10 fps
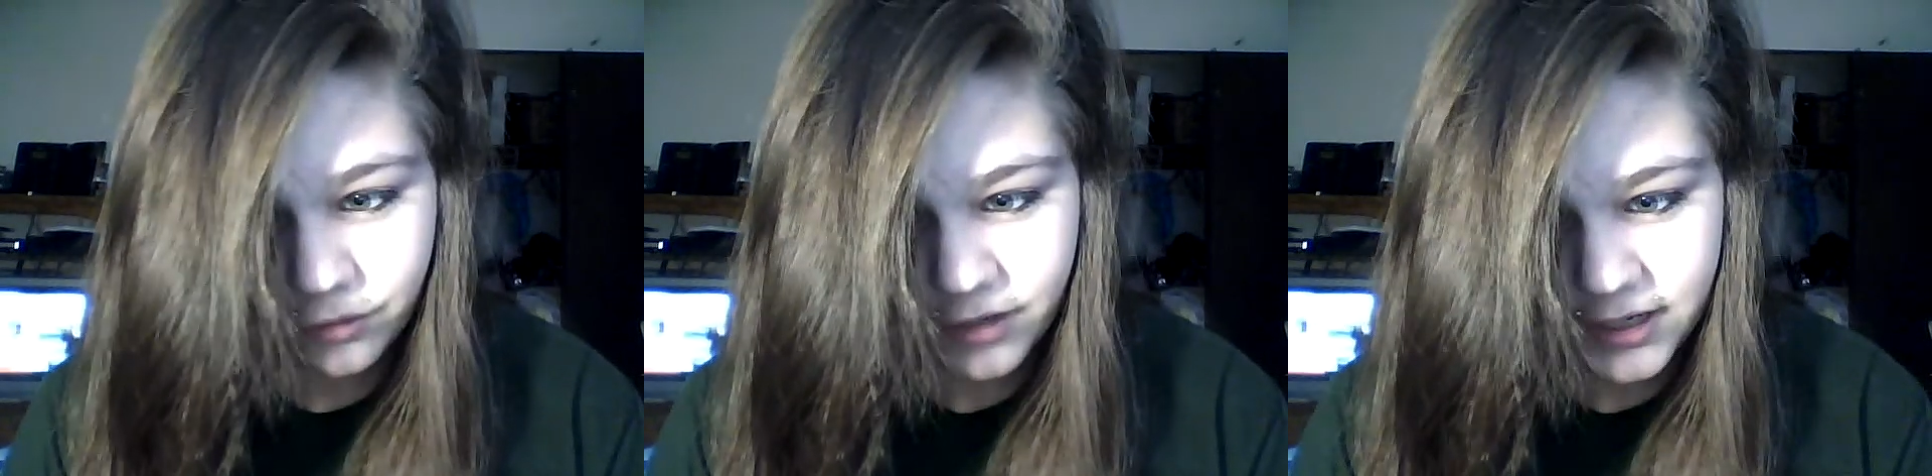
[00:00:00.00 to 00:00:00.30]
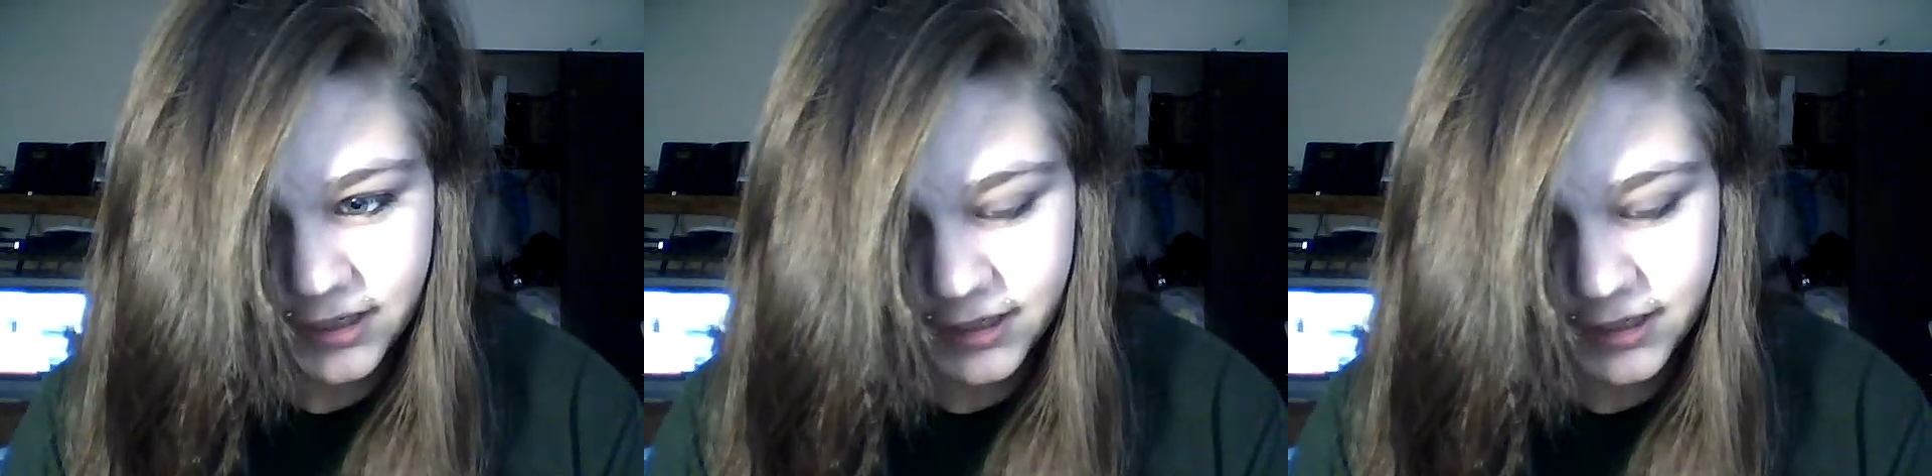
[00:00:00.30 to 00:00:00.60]

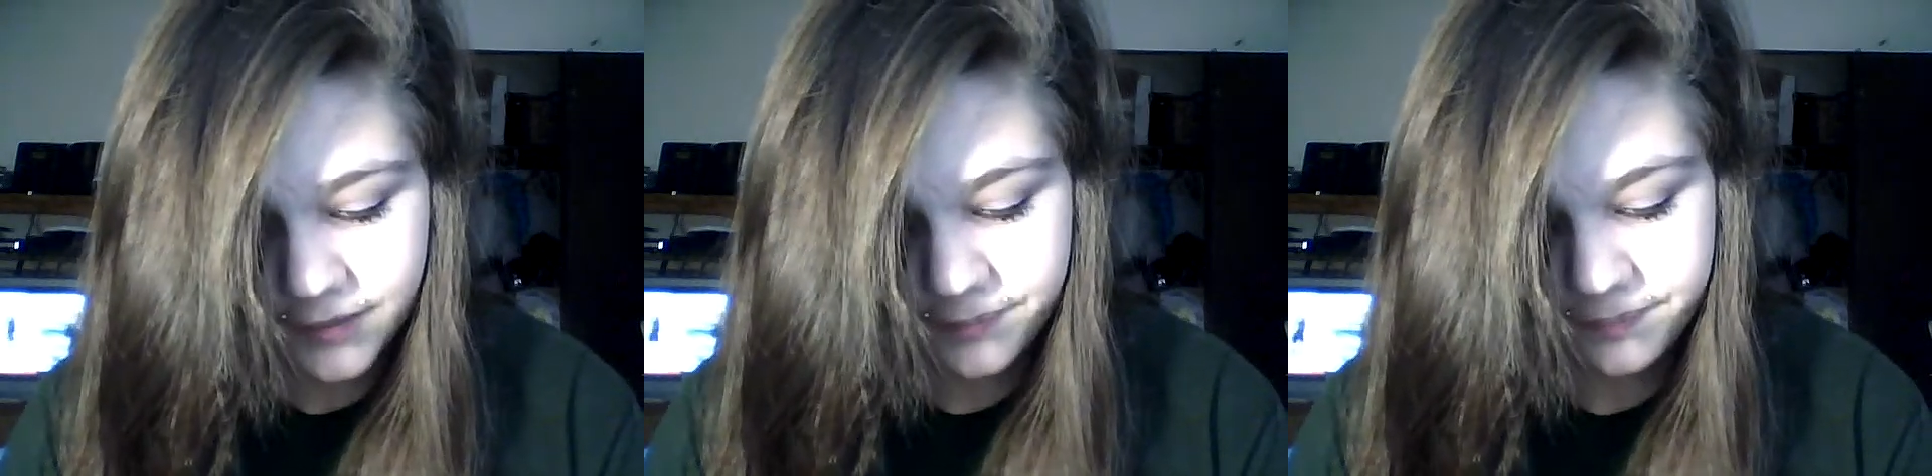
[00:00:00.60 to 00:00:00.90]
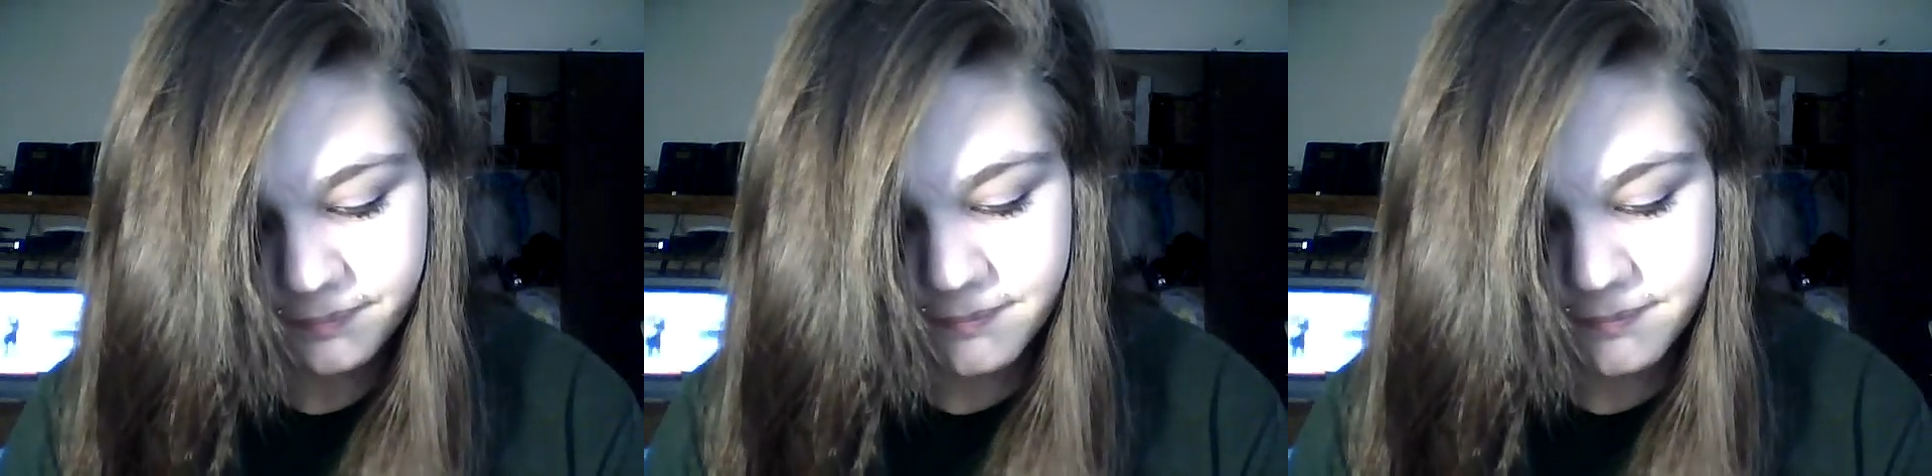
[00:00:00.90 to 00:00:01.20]
idea
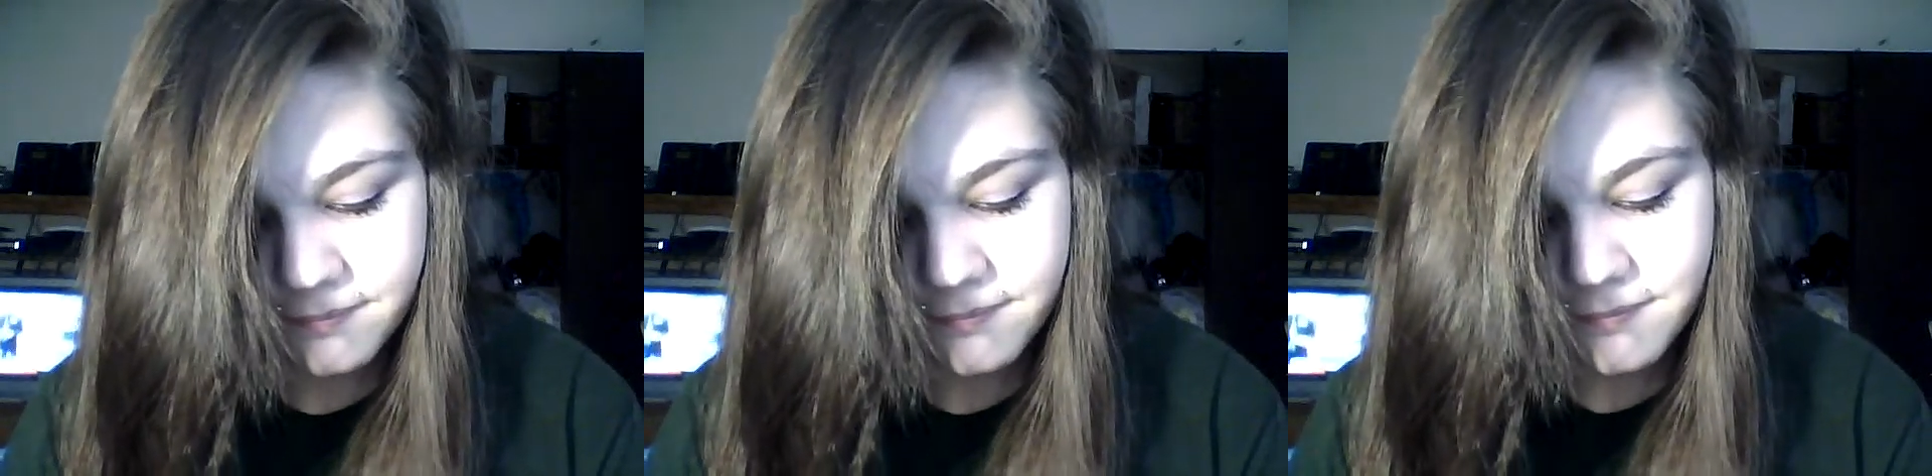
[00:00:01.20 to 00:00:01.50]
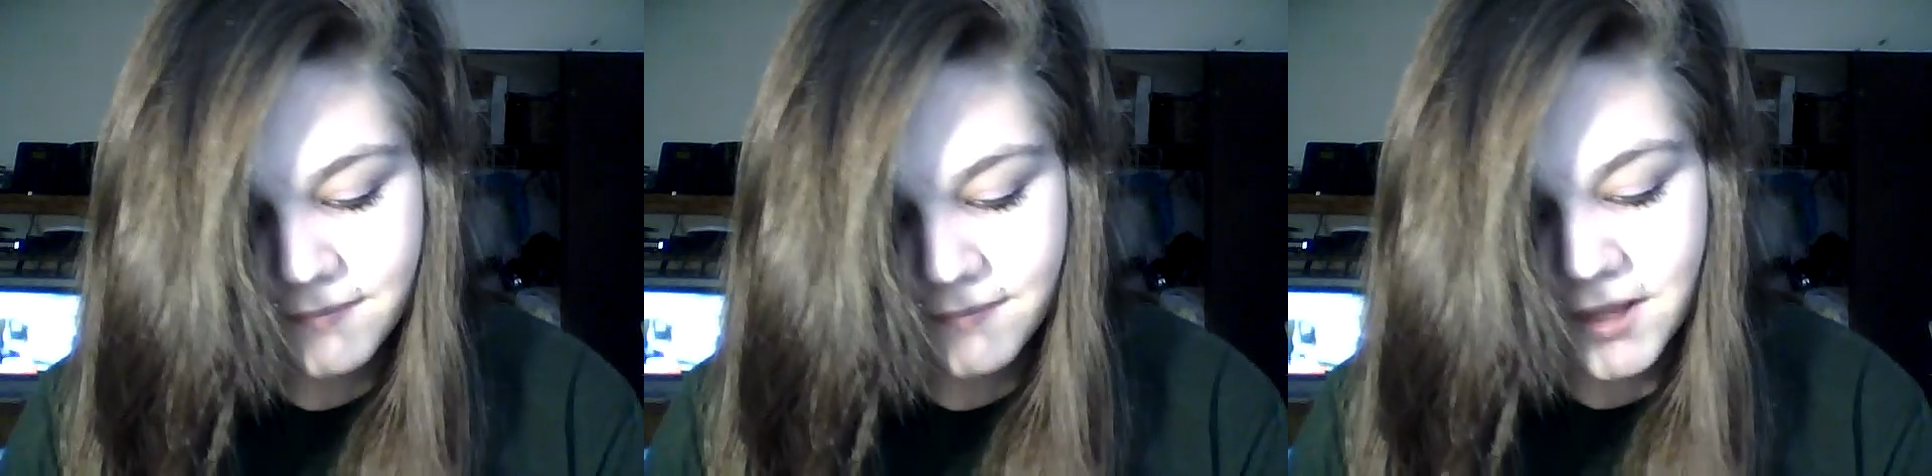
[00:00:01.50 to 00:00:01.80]

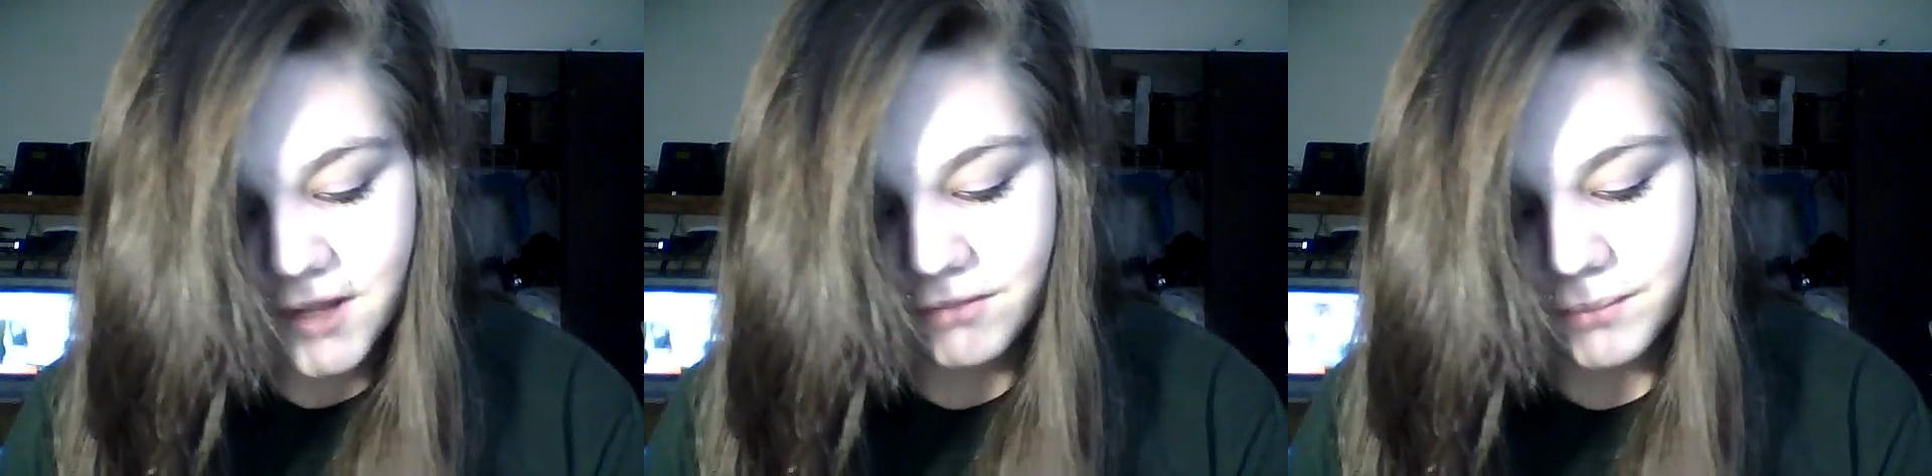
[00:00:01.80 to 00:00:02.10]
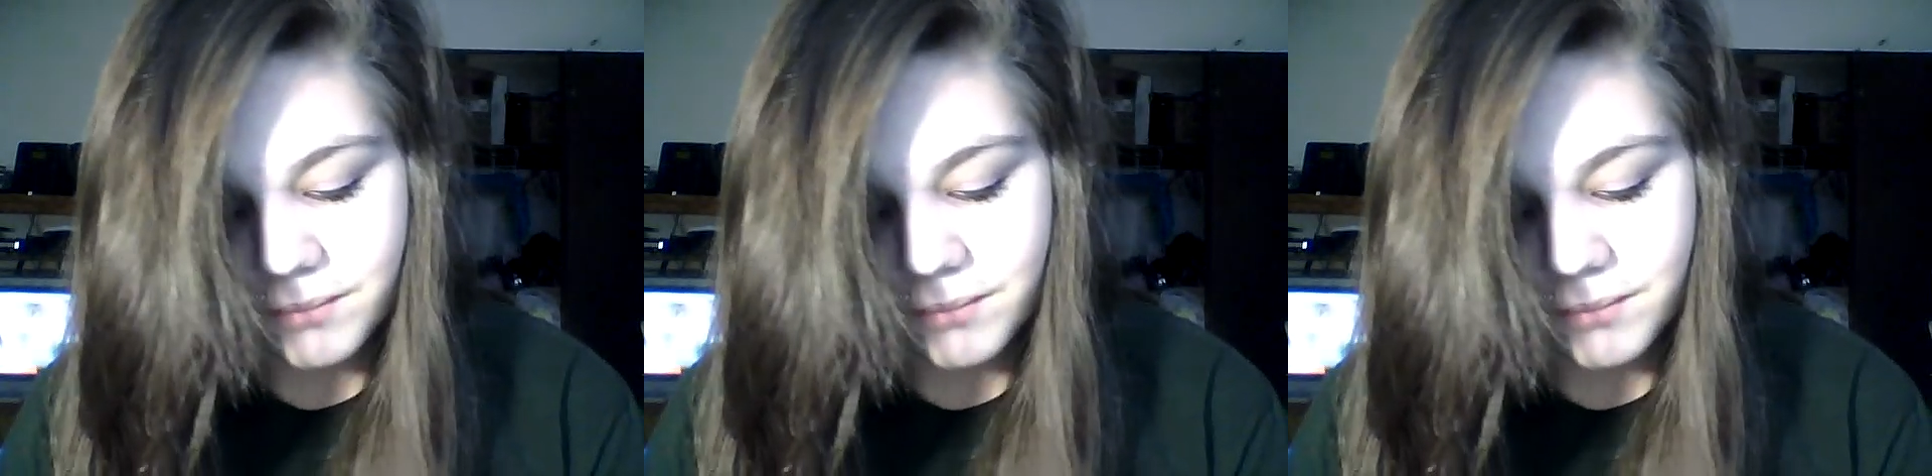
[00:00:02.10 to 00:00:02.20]
of the